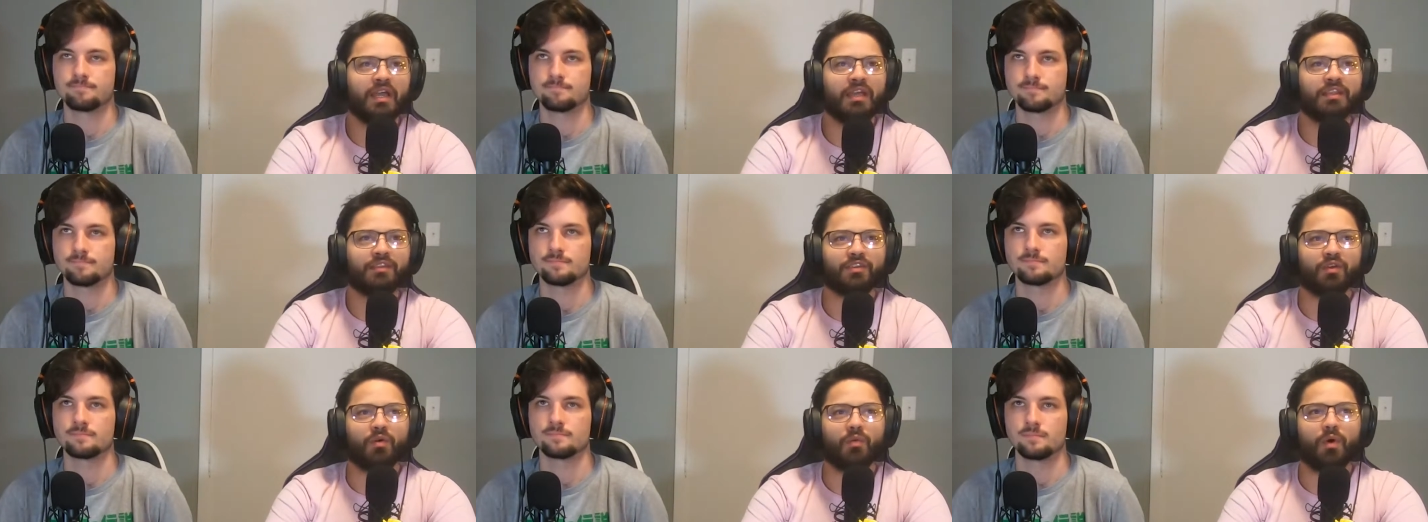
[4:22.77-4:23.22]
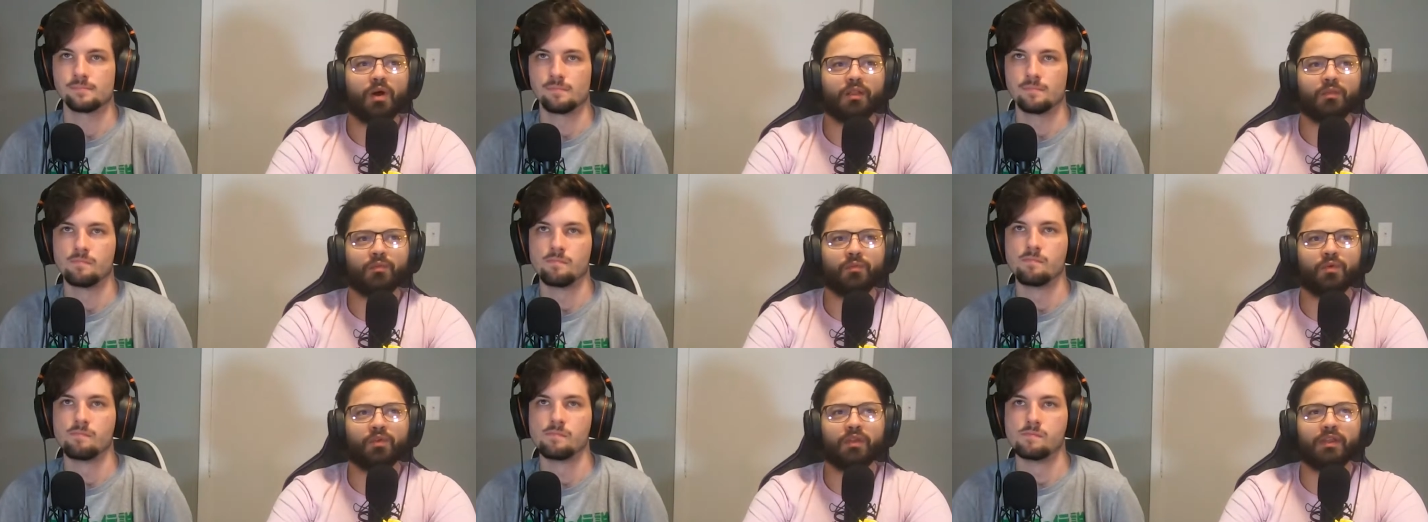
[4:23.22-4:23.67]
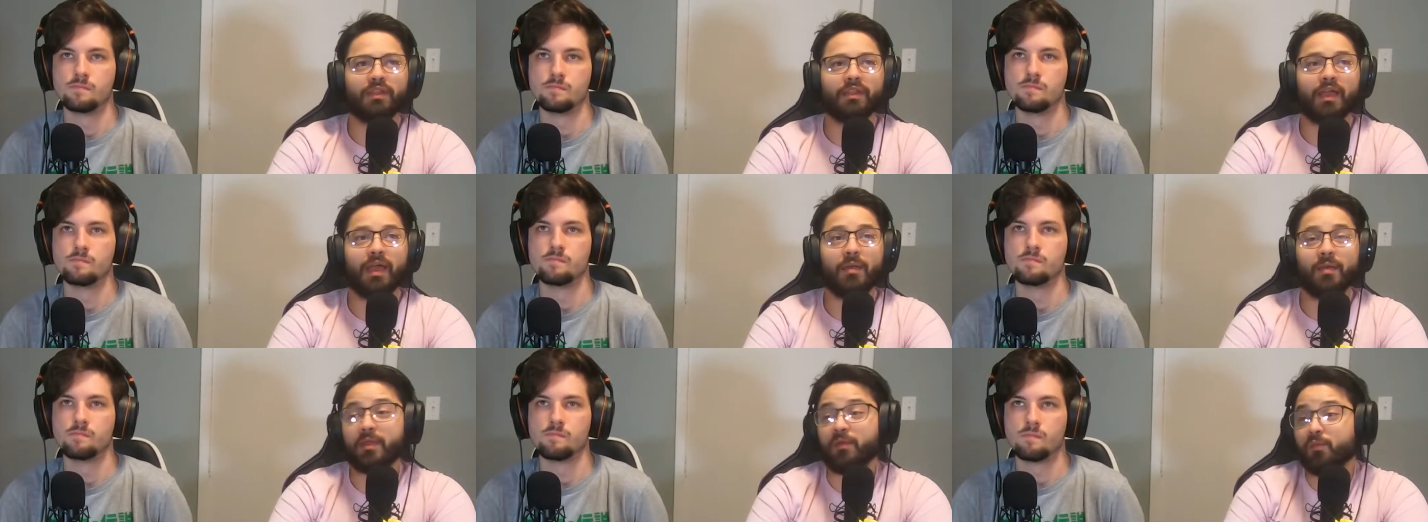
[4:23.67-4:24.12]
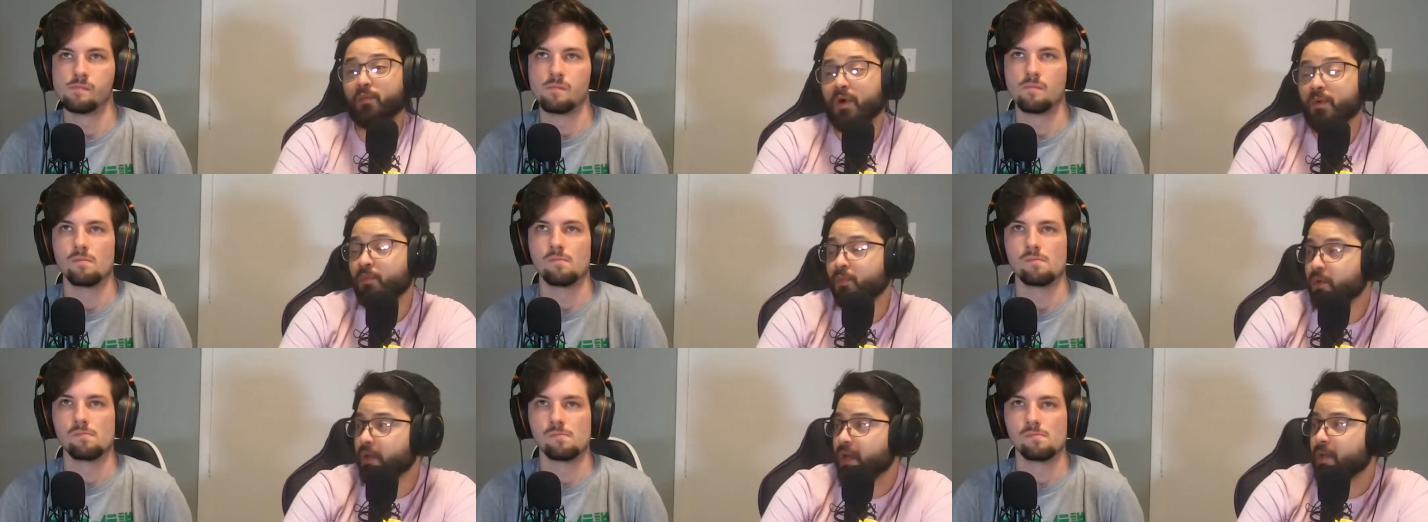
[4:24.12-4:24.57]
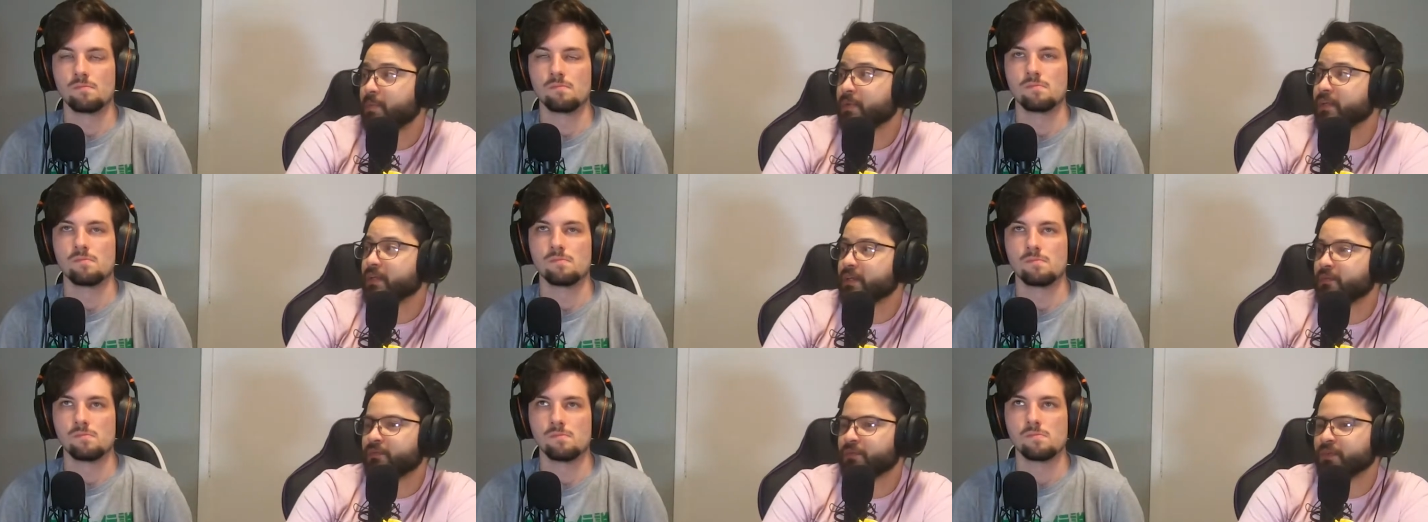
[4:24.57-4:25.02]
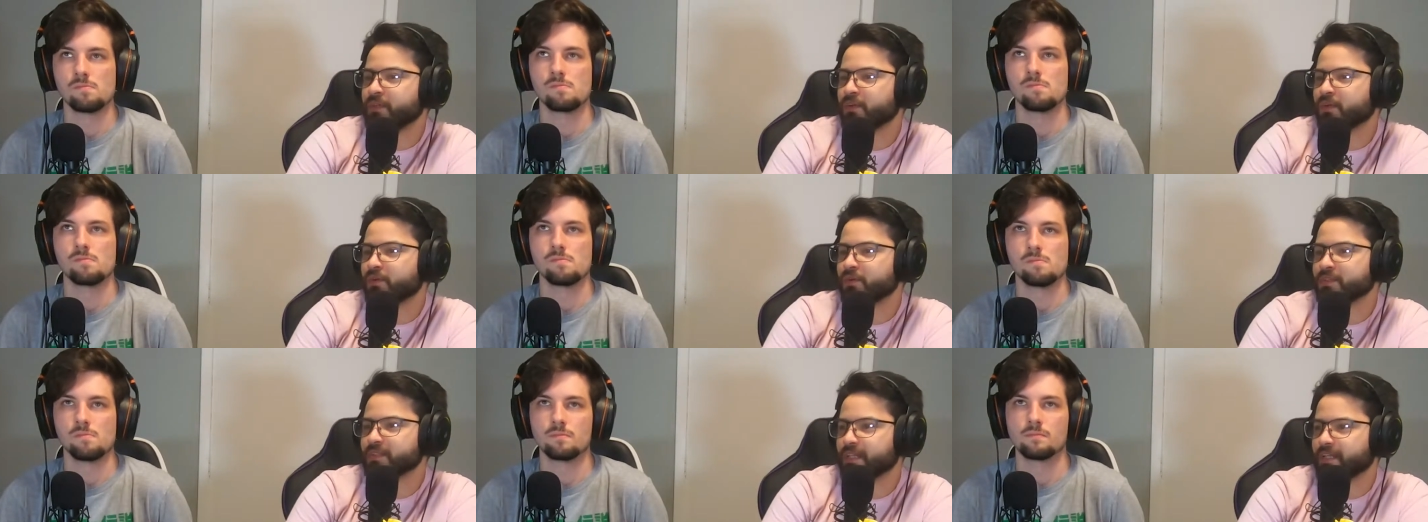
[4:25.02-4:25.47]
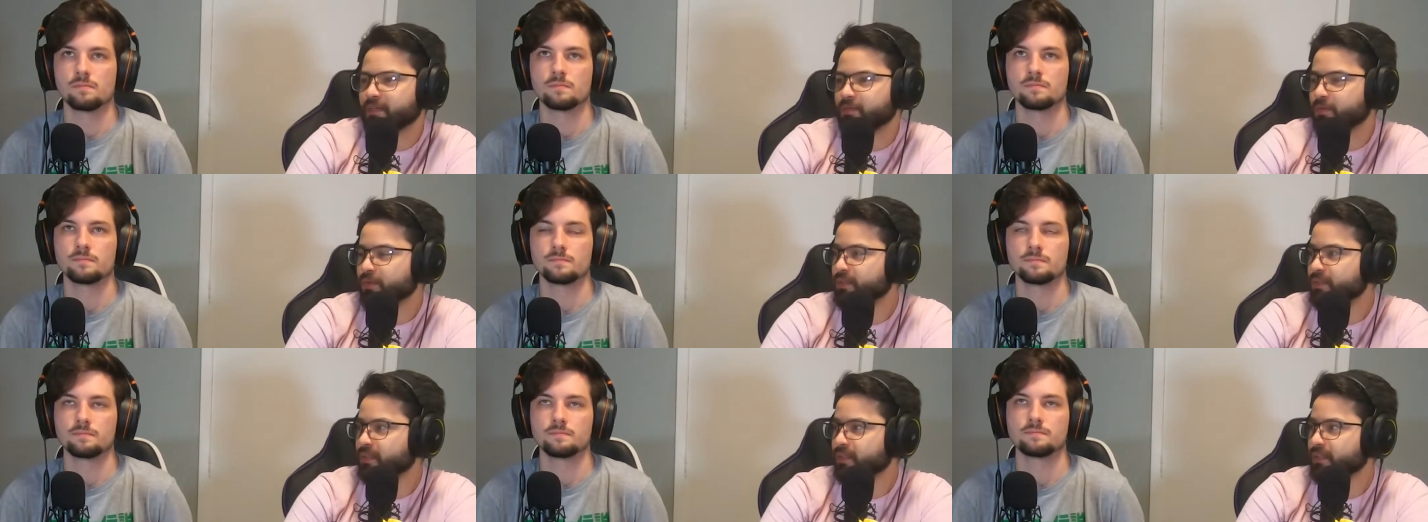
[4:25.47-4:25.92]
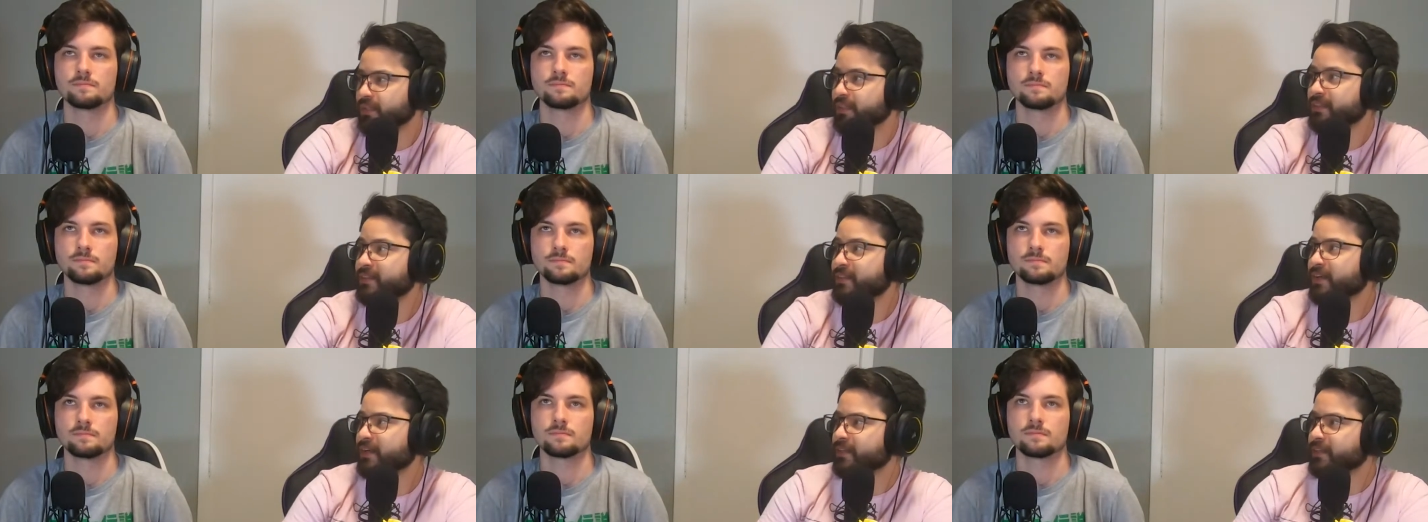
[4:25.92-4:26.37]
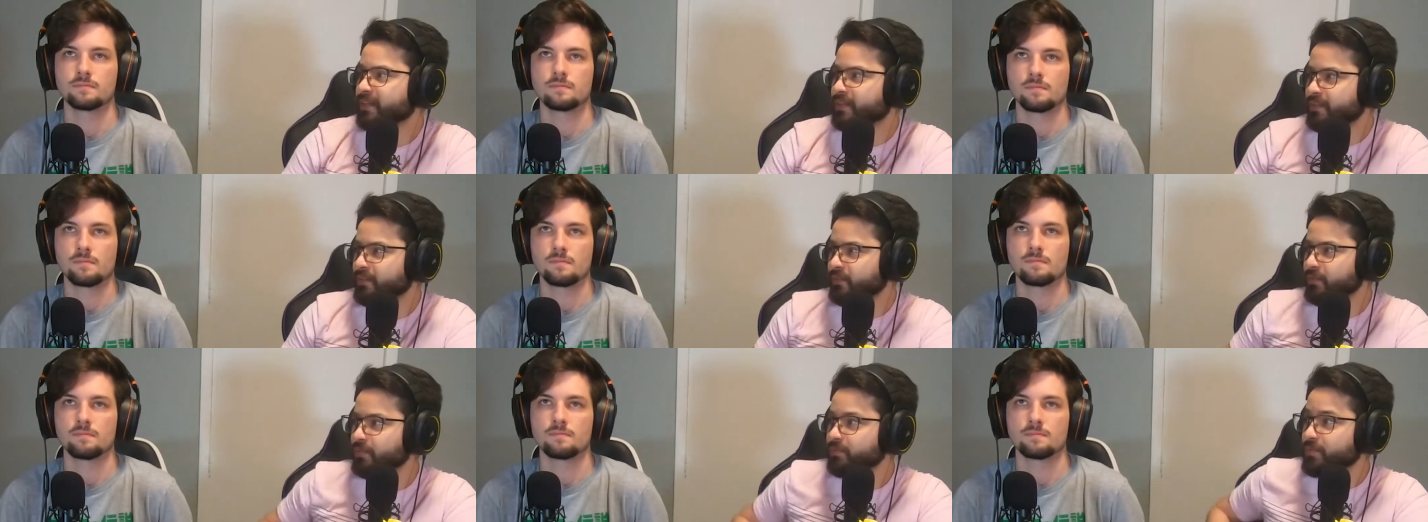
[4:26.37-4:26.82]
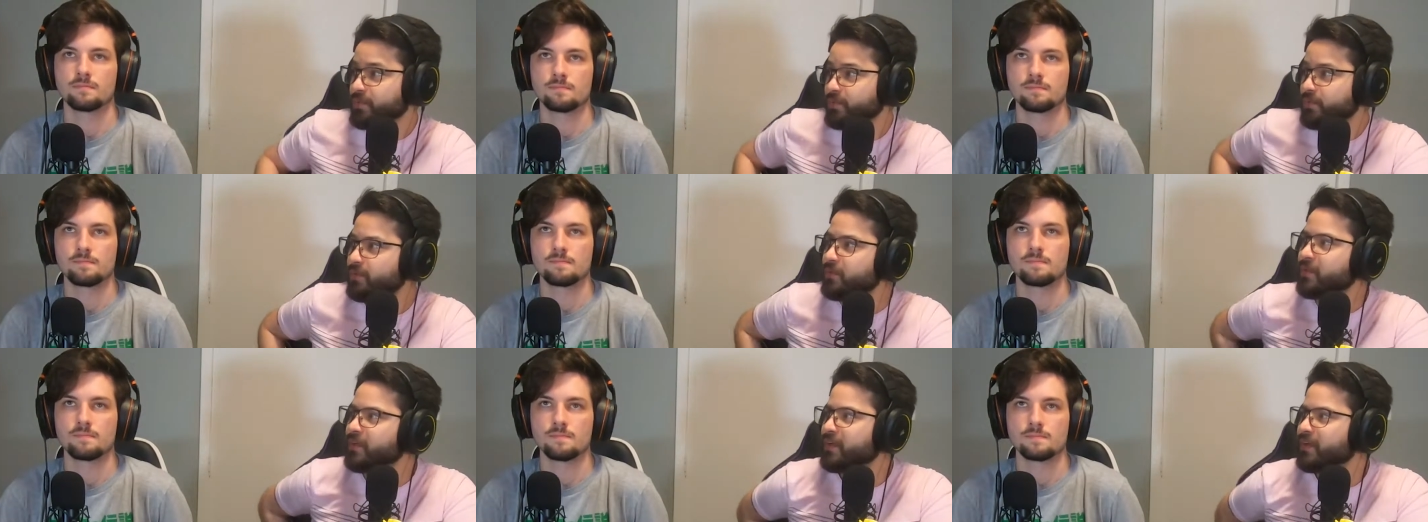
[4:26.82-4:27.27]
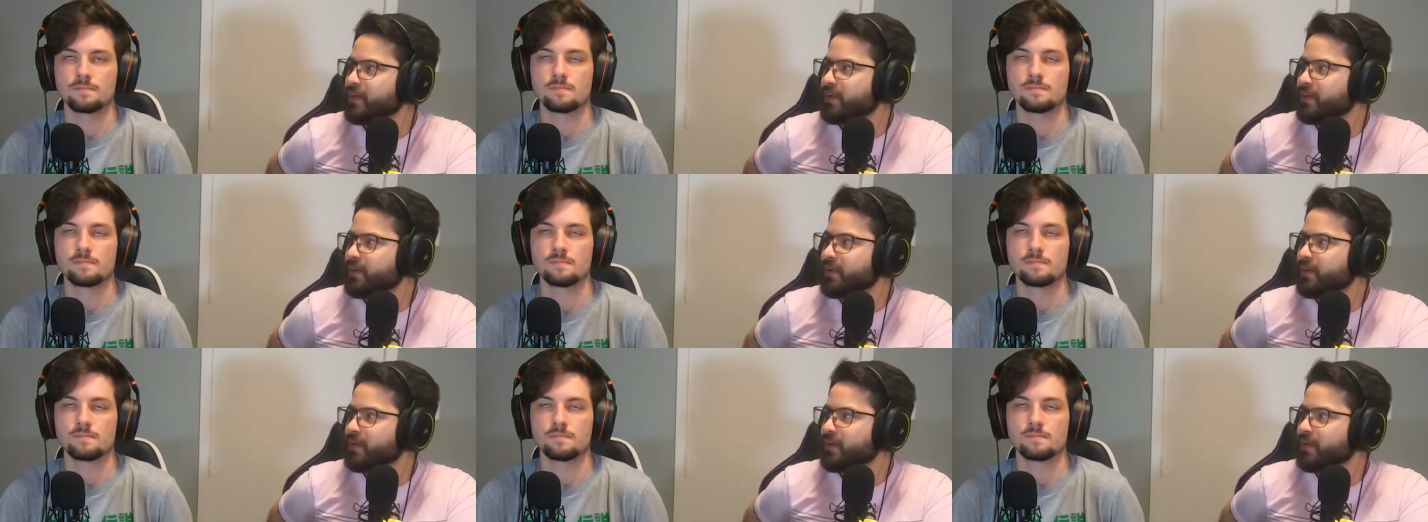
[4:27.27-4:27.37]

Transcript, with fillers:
Speaker 1: So what would he ha- and what would happen if he knows that it was uh, this guy that killed him too,